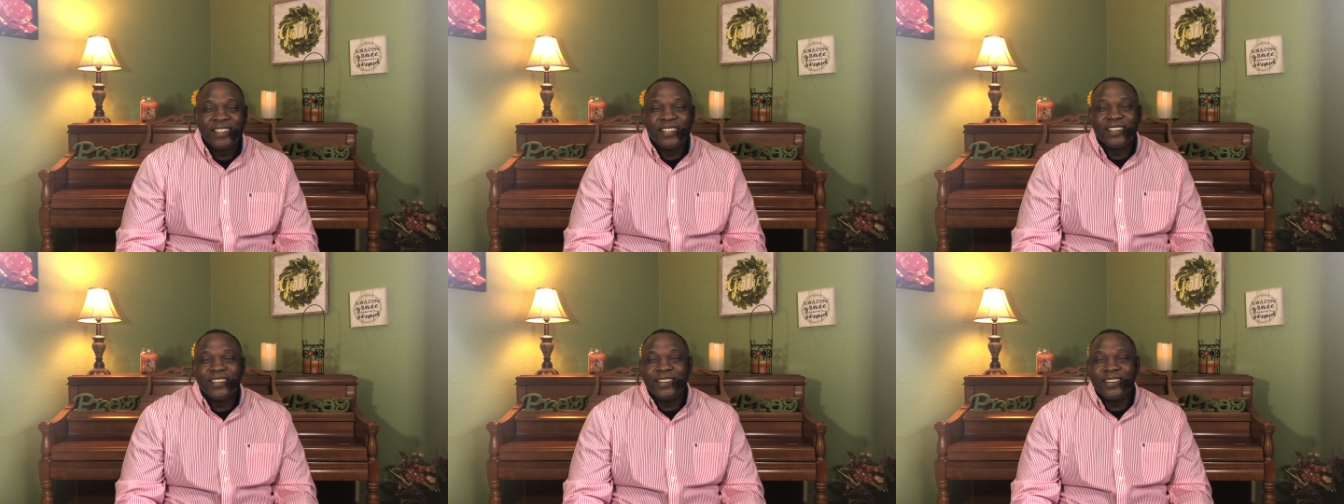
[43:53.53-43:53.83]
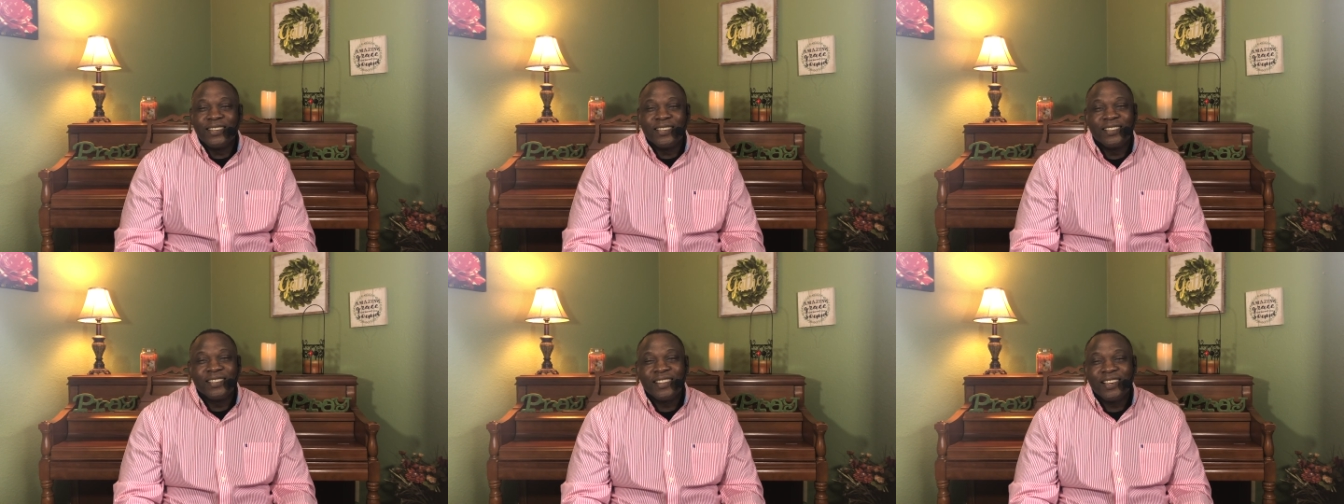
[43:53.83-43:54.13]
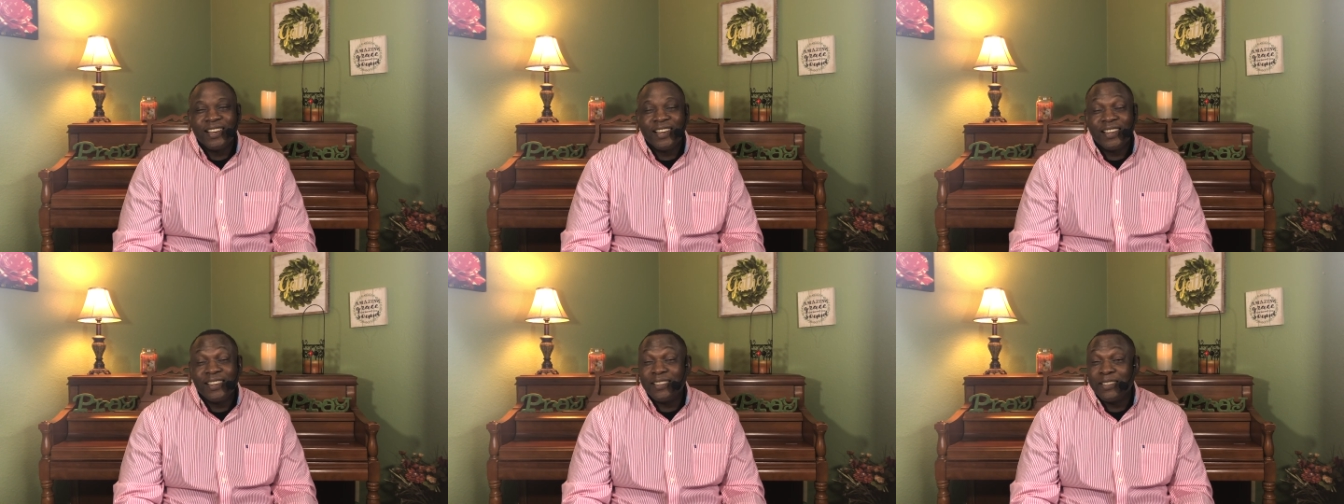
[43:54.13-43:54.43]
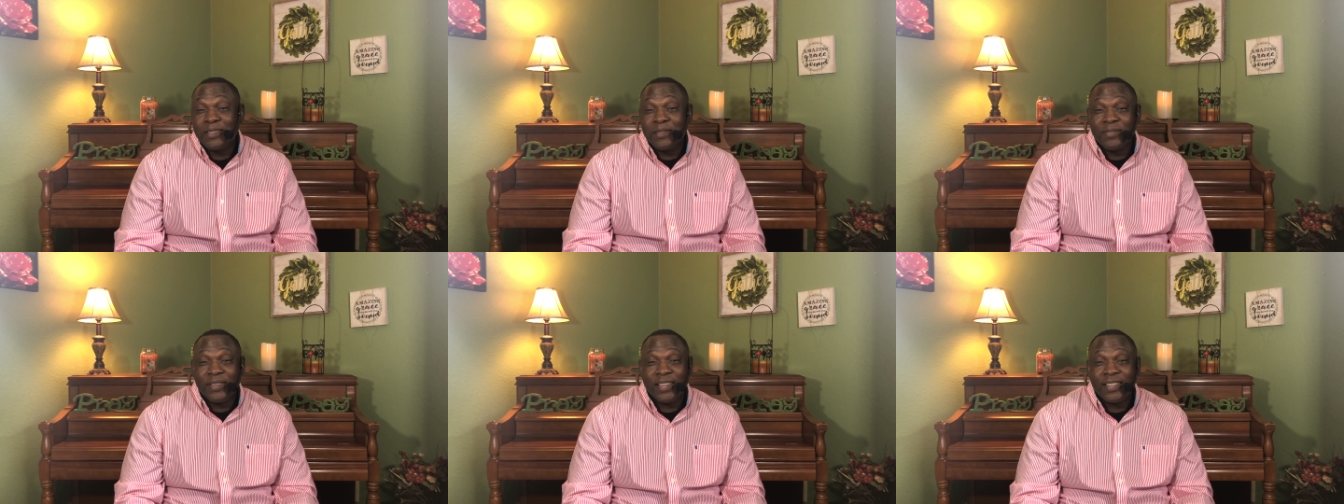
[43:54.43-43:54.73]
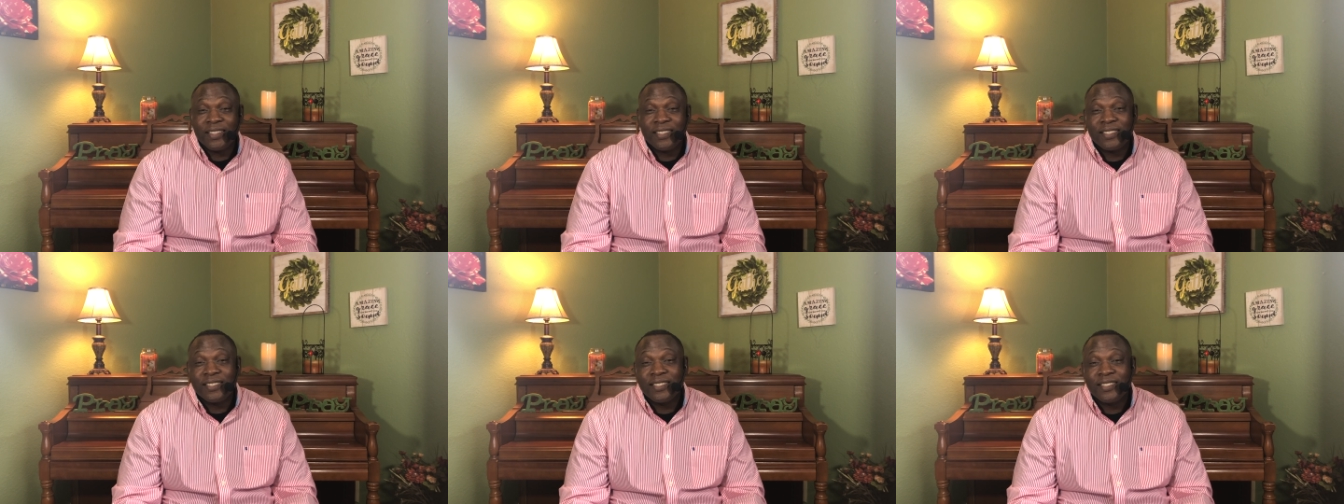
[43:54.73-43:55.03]
Oh, I love
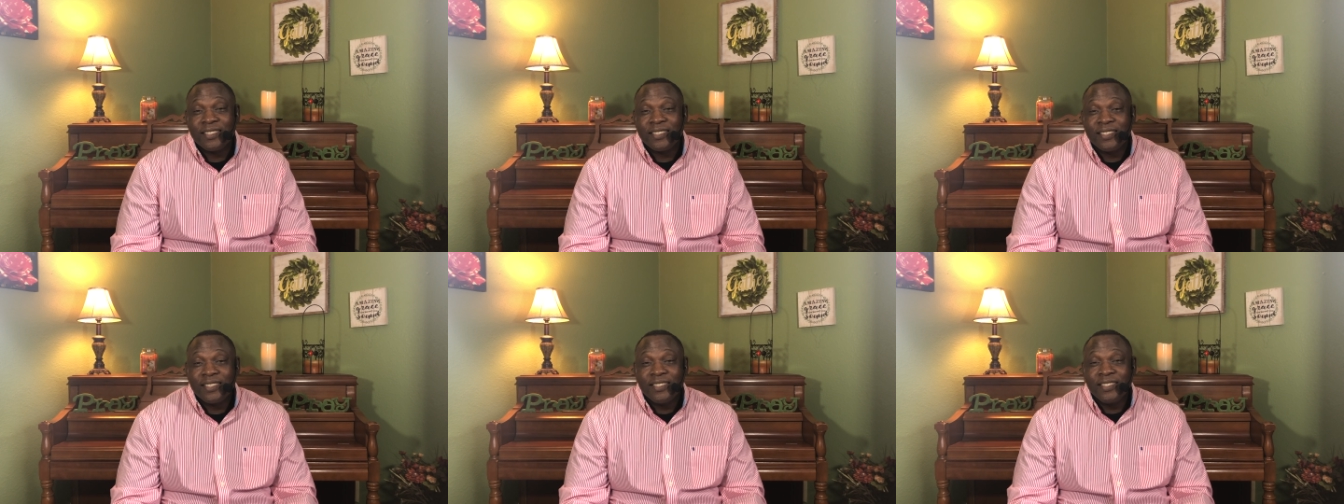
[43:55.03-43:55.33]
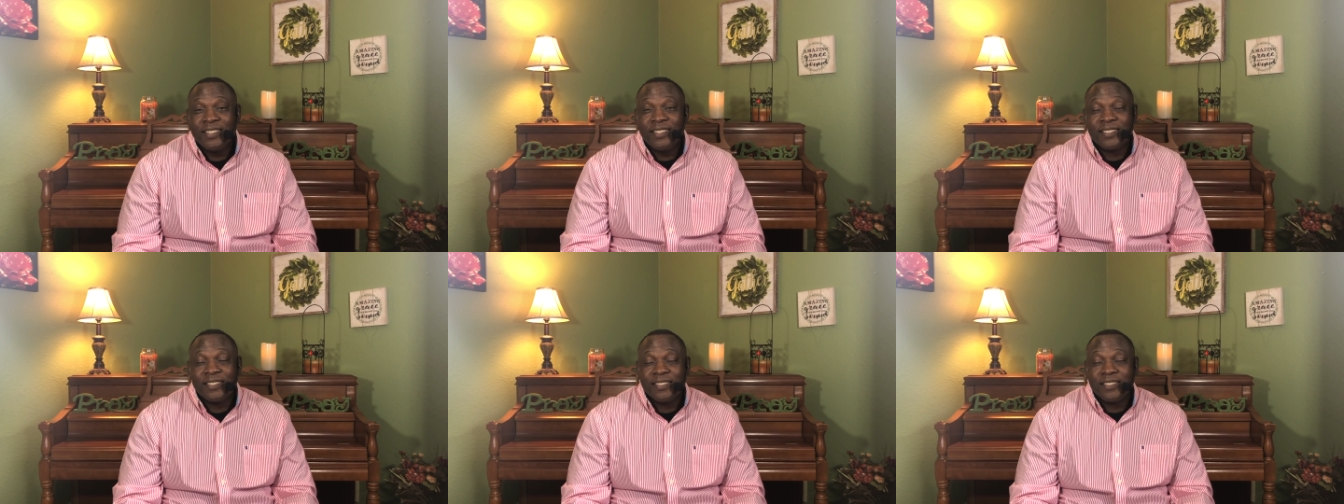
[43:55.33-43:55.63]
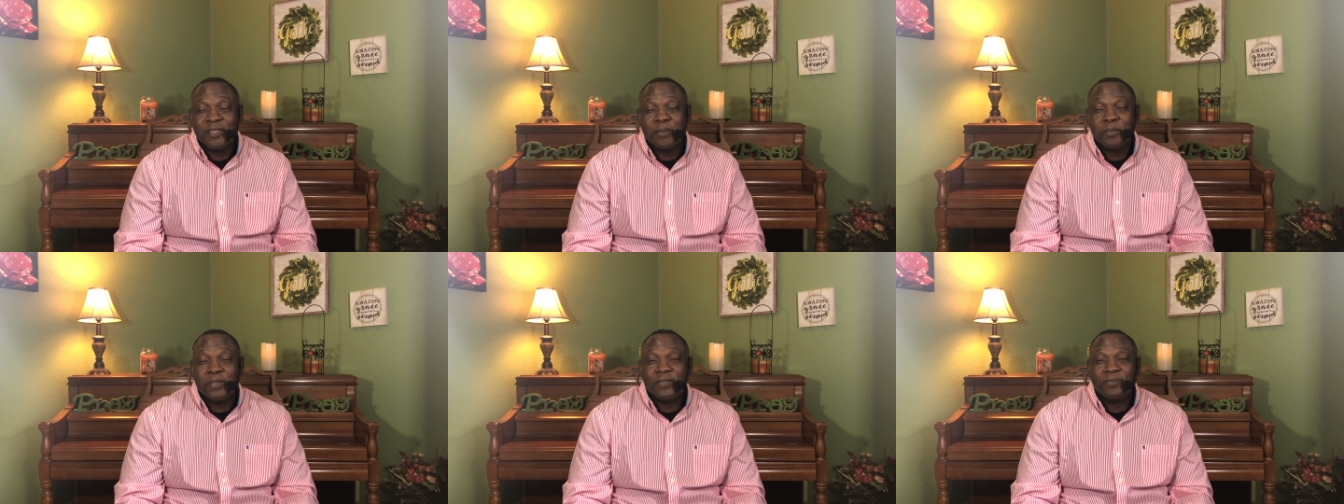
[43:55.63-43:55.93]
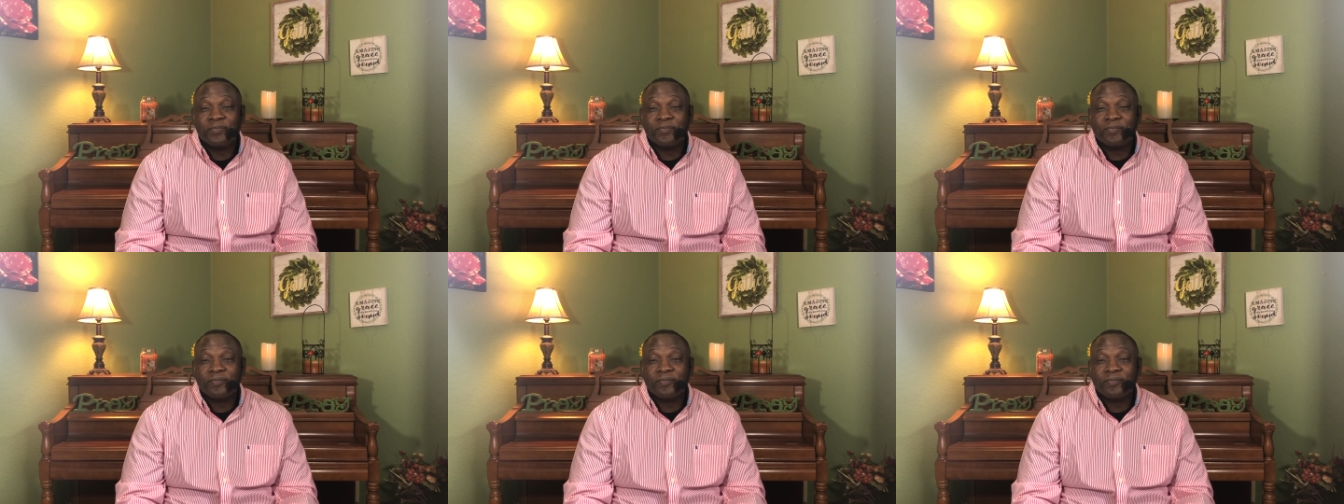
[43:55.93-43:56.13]
that. Listen to me.